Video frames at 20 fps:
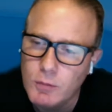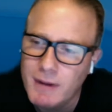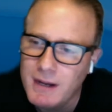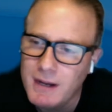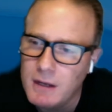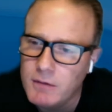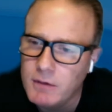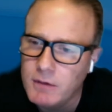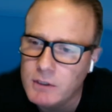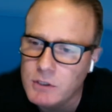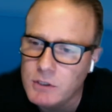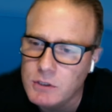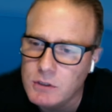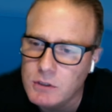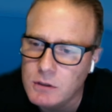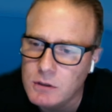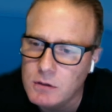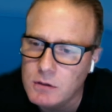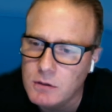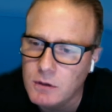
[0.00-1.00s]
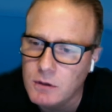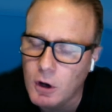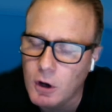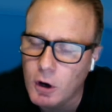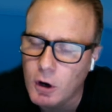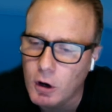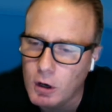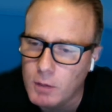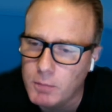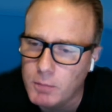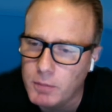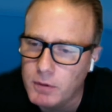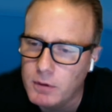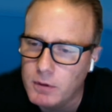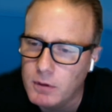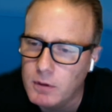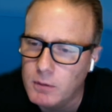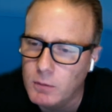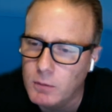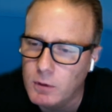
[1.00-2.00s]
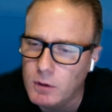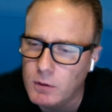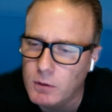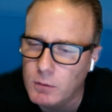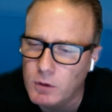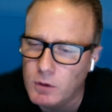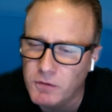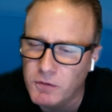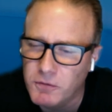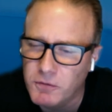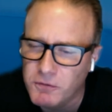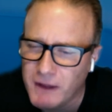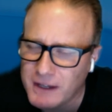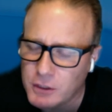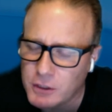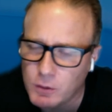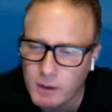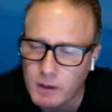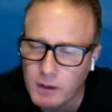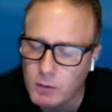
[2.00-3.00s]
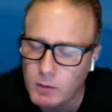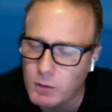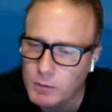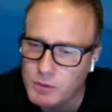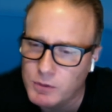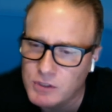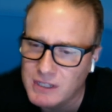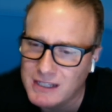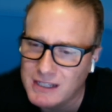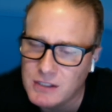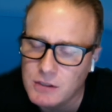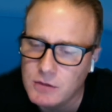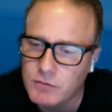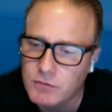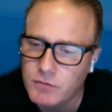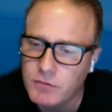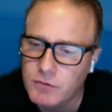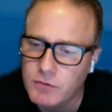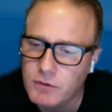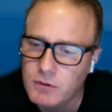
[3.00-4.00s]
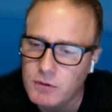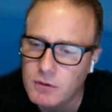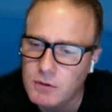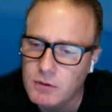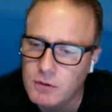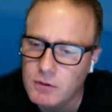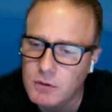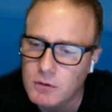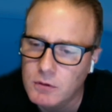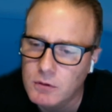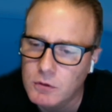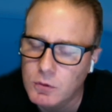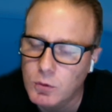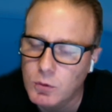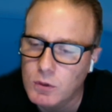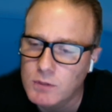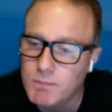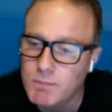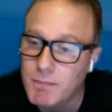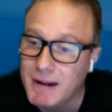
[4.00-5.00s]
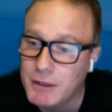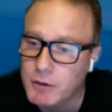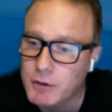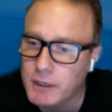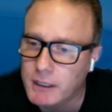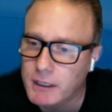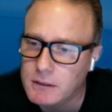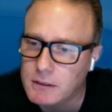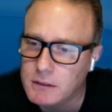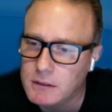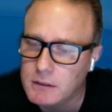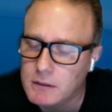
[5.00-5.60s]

many of us we're infatuated, we're obsessive towards metrics,